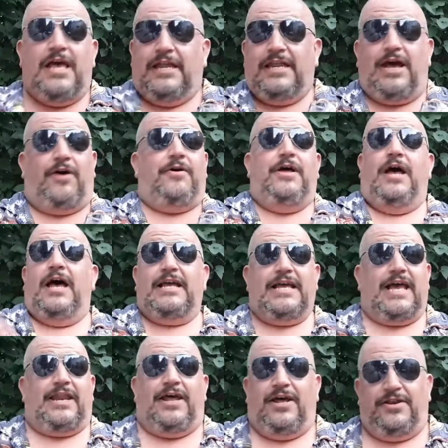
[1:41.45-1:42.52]
Now,
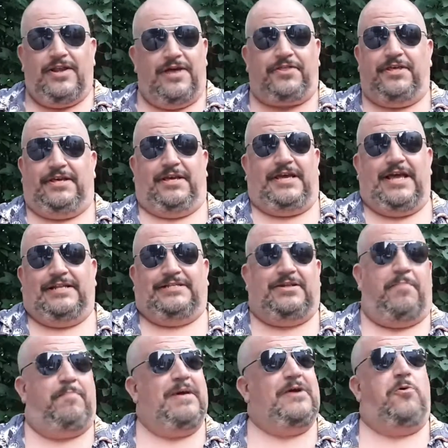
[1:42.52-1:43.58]
again, nothing against a
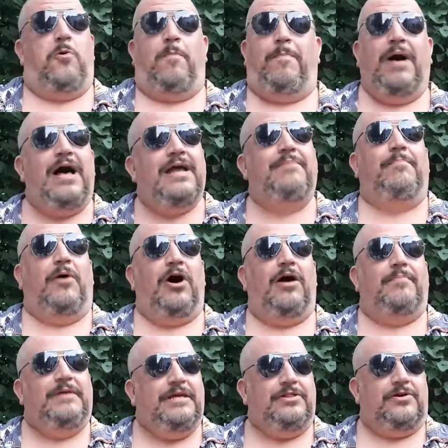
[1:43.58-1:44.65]
big old pine
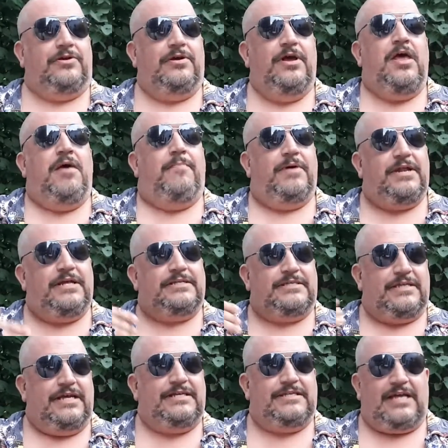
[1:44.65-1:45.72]
bomb either, but it's
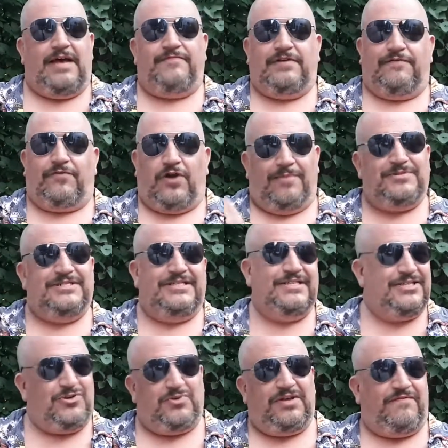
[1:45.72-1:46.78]
nice to have different options. This
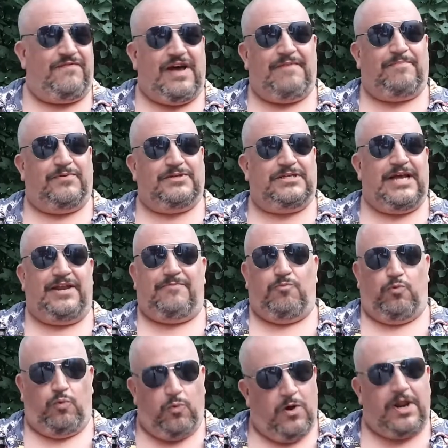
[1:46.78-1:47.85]
is only 5%.
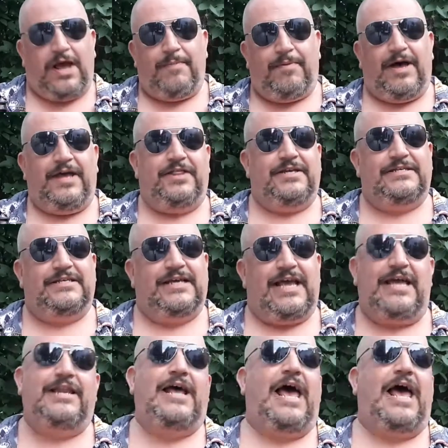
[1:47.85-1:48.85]
Would I buy this again?